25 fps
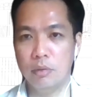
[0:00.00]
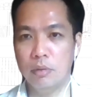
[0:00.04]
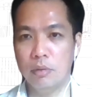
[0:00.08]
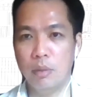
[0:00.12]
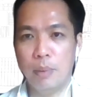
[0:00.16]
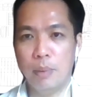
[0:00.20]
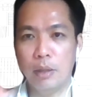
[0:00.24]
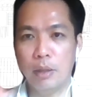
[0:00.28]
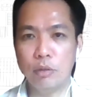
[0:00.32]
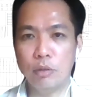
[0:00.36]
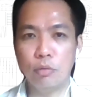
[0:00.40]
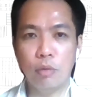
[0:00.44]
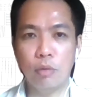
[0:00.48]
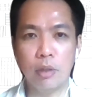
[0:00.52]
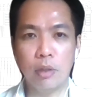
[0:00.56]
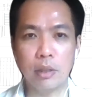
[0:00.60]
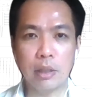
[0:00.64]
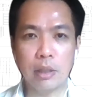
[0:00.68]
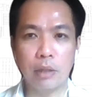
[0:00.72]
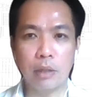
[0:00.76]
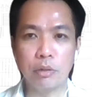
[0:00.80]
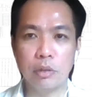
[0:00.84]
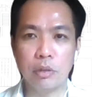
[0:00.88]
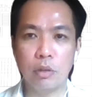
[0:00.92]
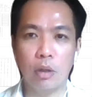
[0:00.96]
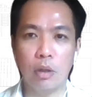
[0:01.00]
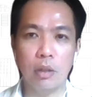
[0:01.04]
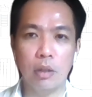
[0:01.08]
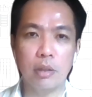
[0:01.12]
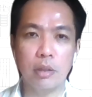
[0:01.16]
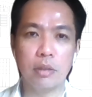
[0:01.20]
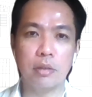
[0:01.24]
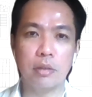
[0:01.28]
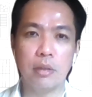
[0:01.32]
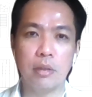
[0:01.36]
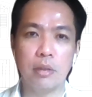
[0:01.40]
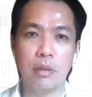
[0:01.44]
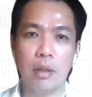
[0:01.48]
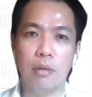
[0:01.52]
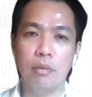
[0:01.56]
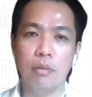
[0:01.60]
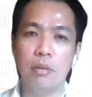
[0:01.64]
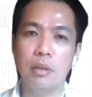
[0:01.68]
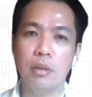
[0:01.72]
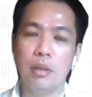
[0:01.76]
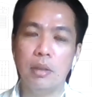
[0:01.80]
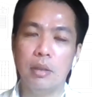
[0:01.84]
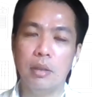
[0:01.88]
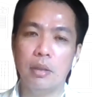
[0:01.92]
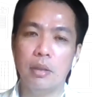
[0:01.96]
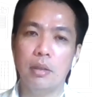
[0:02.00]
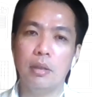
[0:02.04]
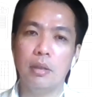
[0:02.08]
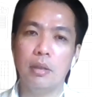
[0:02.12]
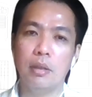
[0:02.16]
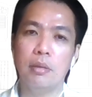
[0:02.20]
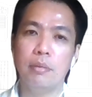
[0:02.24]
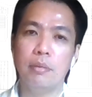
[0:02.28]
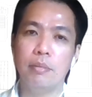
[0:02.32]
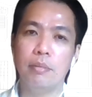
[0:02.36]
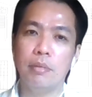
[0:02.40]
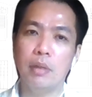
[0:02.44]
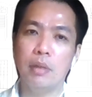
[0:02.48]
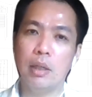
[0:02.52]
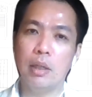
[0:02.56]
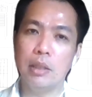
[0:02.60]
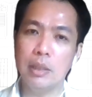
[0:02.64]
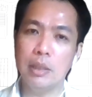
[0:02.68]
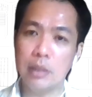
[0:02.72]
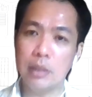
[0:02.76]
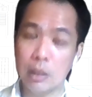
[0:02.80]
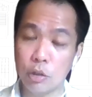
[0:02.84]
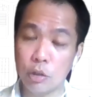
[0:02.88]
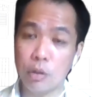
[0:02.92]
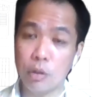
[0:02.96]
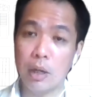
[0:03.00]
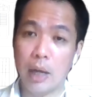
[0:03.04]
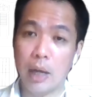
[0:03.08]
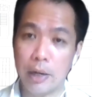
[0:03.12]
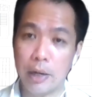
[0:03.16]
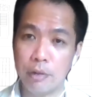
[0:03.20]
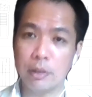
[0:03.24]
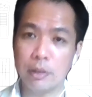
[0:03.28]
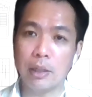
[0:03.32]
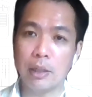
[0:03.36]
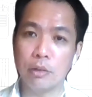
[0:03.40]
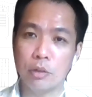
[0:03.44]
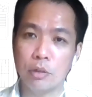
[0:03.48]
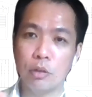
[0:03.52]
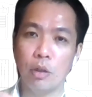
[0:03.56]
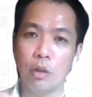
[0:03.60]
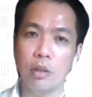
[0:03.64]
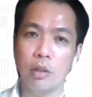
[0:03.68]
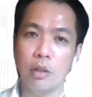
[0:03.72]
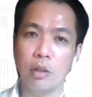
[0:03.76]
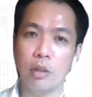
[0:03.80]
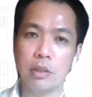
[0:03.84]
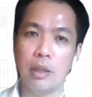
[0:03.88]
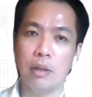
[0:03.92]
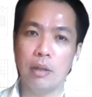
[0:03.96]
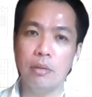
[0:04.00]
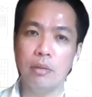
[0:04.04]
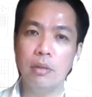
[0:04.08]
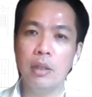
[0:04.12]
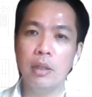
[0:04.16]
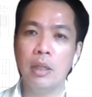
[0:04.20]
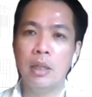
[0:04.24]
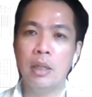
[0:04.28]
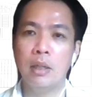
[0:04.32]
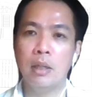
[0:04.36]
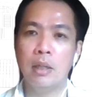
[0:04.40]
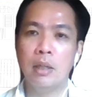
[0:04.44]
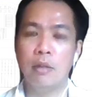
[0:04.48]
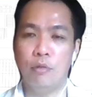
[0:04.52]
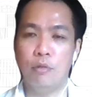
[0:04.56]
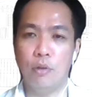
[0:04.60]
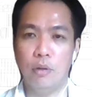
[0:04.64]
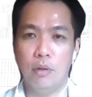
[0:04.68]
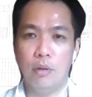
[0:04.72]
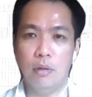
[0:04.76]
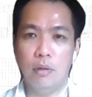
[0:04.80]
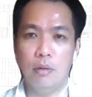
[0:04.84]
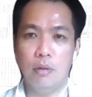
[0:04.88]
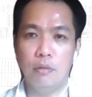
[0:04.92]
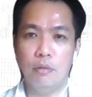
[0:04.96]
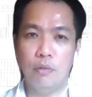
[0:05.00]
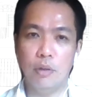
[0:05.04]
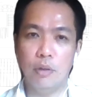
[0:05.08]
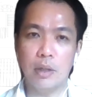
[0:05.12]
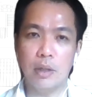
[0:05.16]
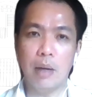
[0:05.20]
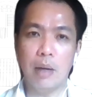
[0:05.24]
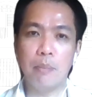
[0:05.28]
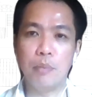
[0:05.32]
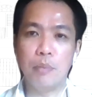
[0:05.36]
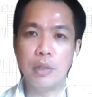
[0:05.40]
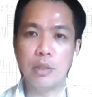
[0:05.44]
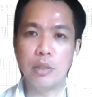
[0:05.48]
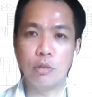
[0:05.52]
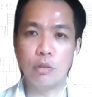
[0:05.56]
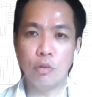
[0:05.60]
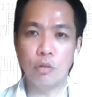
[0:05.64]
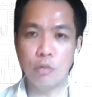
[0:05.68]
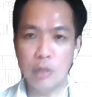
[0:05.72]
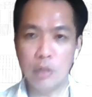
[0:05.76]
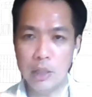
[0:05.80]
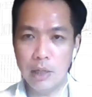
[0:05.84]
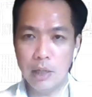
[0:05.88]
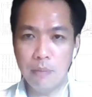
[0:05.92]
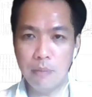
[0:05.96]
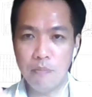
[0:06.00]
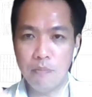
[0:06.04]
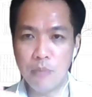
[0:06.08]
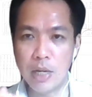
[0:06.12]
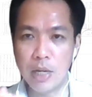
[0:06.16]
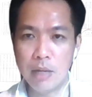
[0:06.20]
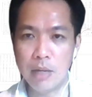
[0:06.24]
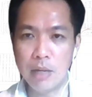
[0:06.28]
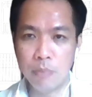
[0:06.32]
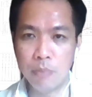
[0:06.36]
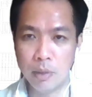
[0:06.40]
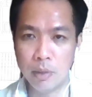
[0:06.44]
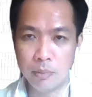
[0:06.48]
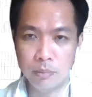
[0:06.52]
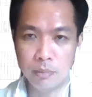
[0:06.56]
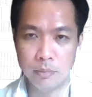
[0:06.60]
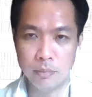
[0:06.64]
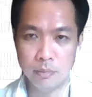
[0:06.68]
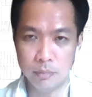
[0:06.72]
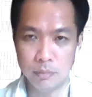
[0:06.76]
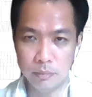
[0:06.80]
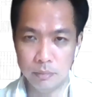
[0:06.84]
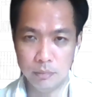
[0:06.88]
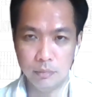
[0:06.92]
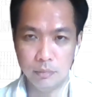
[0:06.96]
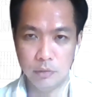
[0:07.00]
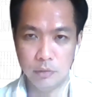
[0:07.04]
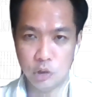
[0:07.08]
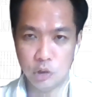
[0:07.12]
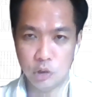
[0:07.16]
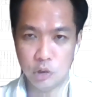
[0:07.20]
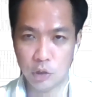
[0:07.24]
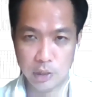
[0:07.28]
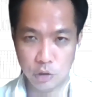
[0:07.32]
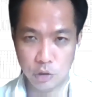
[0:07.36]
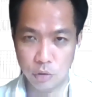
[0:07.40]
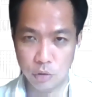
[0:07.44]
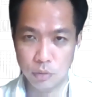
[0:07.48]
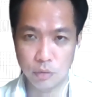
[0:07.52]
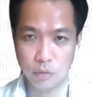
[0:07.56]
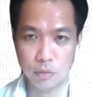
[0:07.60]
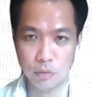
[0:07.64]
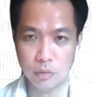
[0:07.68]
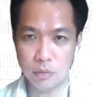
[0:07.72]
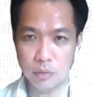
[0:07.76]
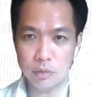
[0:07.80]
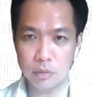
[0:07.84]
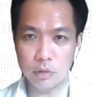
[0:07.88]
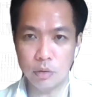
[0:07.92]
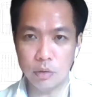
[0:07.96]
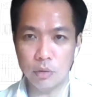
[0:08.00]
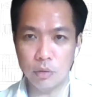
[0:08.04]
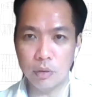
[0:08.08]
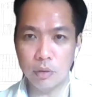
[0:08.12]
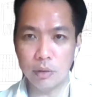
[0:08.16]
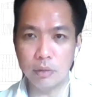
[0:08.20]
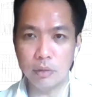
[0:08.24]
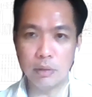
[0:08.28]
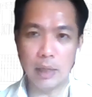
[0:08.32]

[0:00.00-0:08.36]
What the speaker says: about $200,000 now. I think, sorry, $100,000 now for companies. So you need a minimum threshold. So